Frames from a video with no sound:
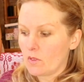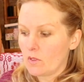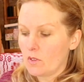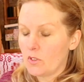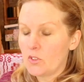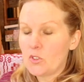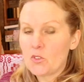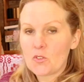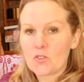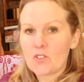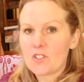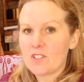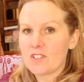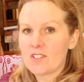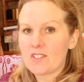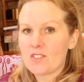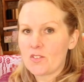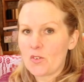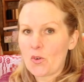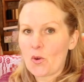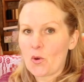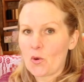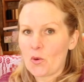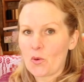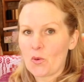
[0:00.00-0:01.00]
you'll just
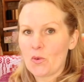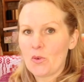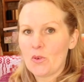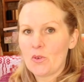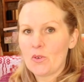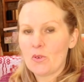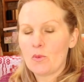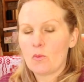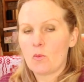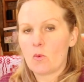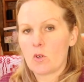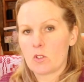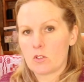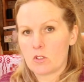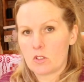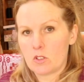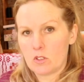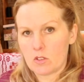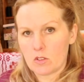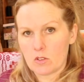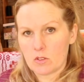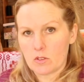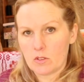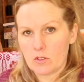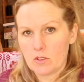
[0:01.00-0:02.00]
know what to
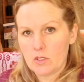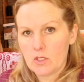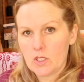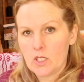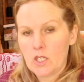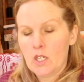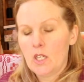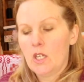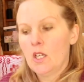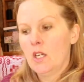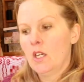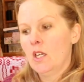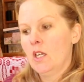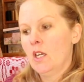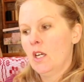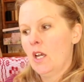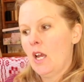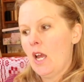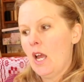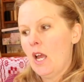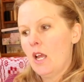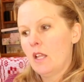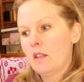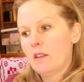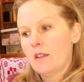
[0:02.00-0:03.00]
do.
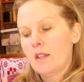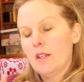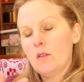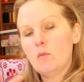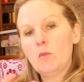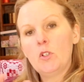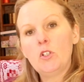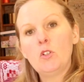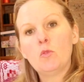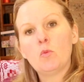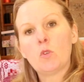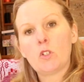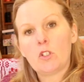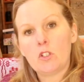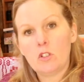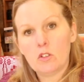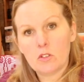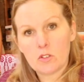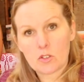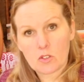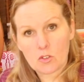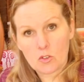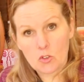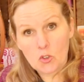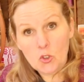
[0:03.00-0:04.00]
And then when you want to
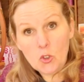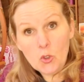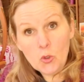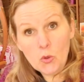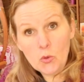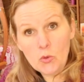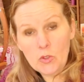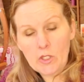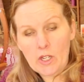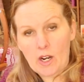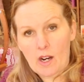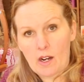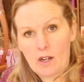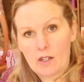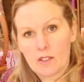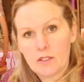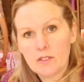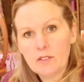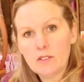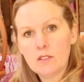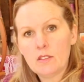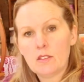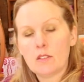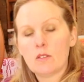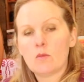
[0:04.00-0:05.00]
use a new
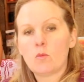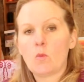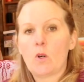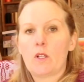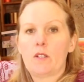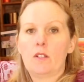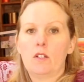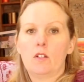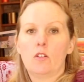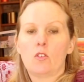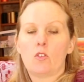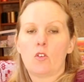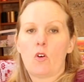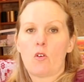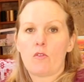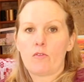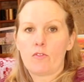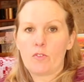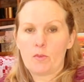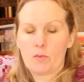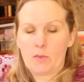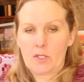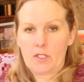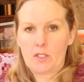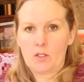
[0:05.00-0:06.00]
yarn, one that you're not
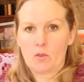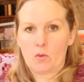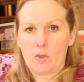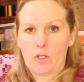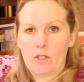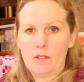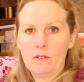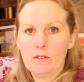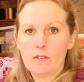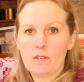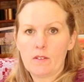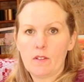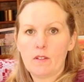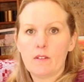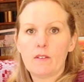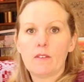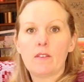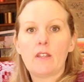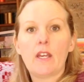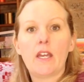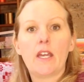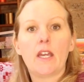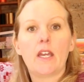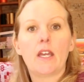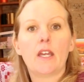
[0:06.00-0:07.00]
familiar with,
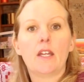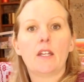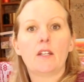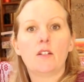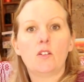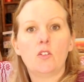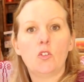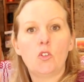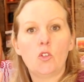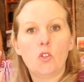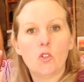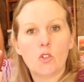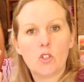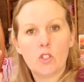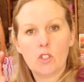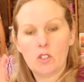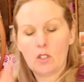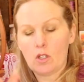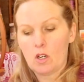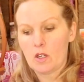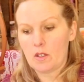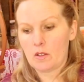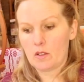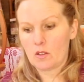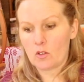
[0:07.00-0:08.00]
then you can
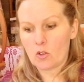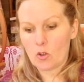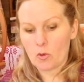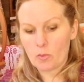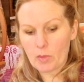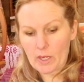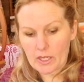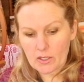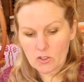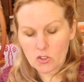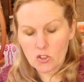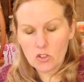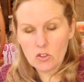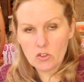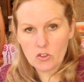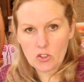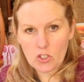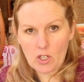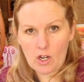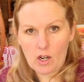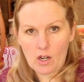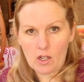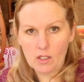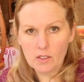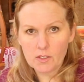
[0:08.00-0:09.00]
either go back to your
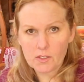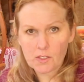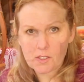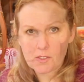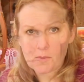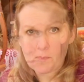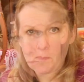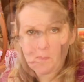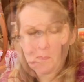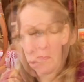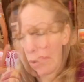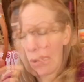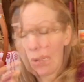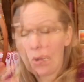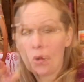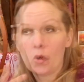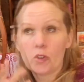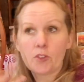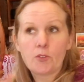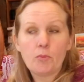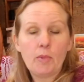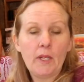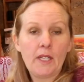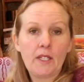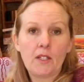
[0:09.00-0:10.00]
chart, or
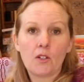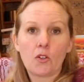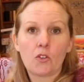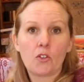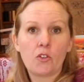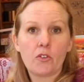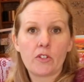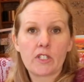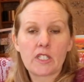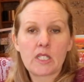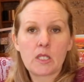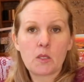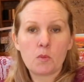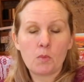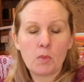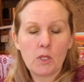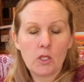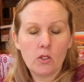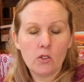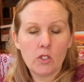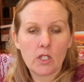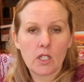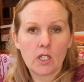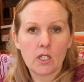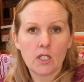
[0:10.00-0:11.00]
depending on your
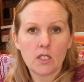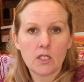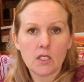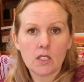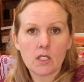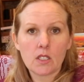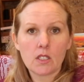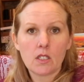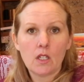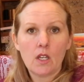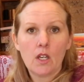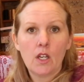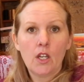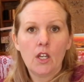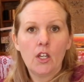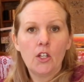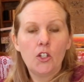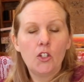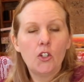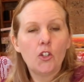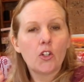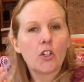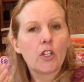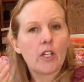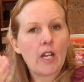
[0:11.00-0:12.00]
experience,
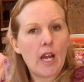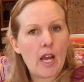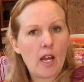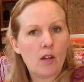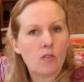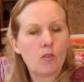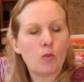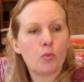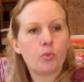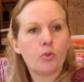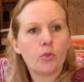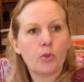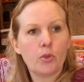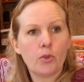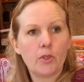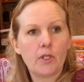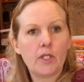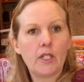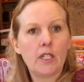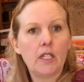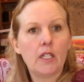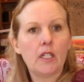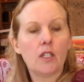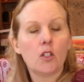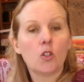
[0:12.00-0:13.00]
you can have a
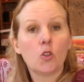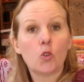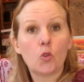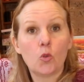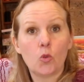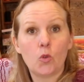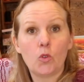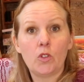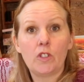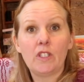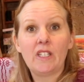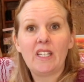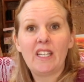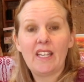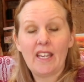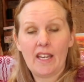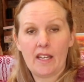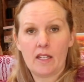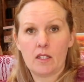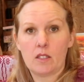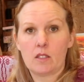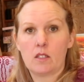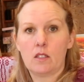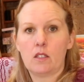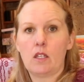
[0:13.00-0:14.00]
pretty good
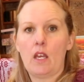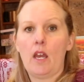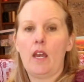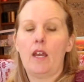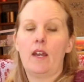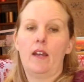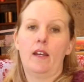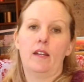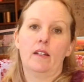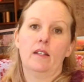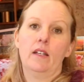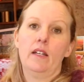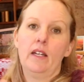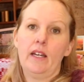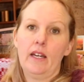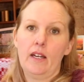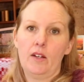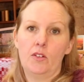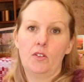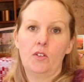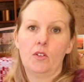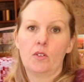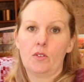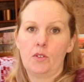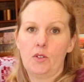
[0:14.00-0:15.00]
guess at how
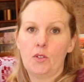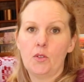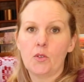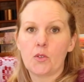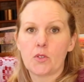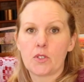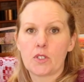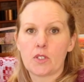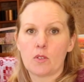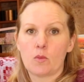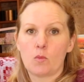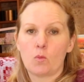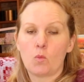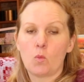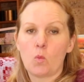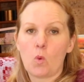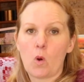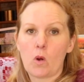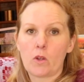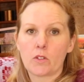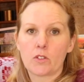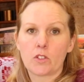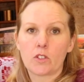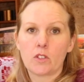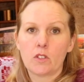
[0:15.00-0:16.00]
you're going to use it and
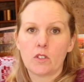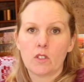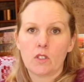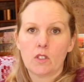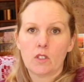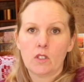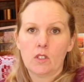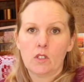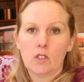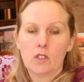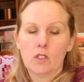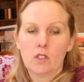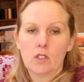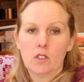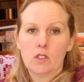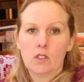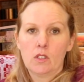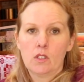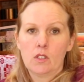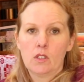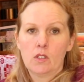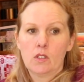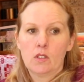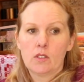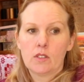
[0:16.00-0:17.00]
what
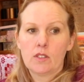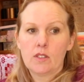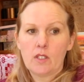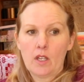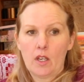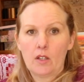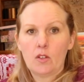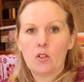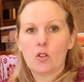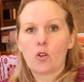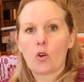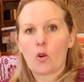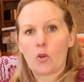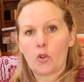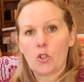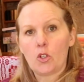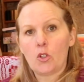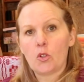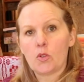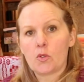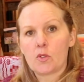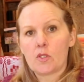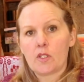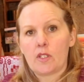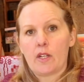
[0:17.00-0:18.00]
set you're going to
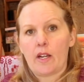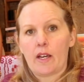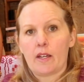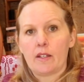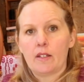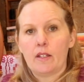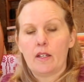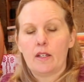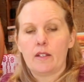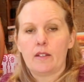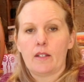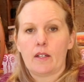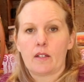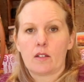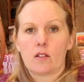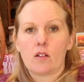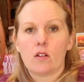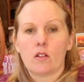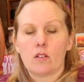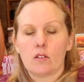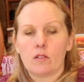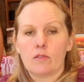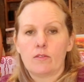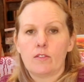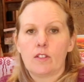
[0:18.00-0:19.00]
use it at and that
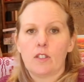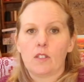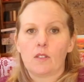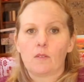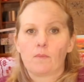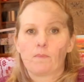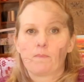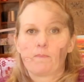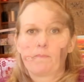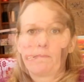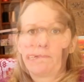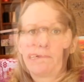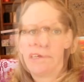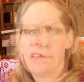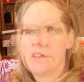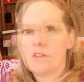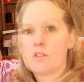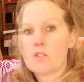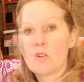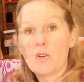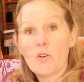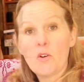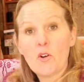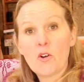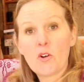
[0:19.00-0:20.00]
kind of thing.
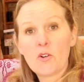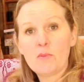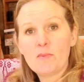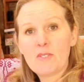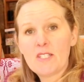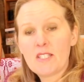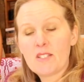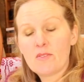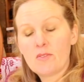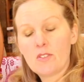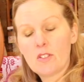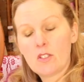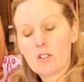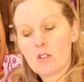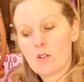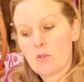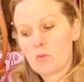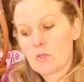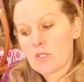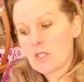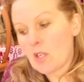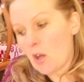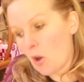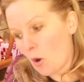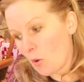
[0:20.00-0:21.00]
So I hope this video
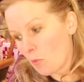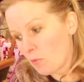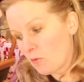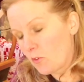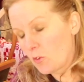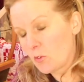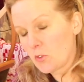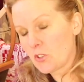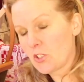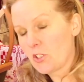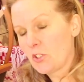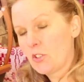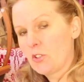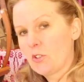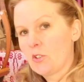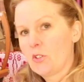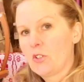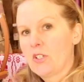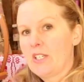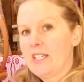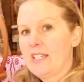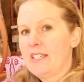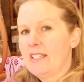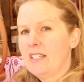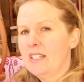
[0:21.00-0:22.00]
was helpful to
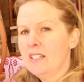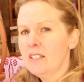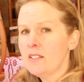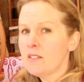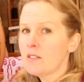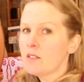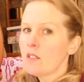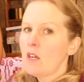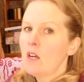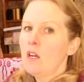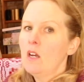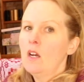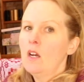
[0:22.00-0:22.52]
you. It is,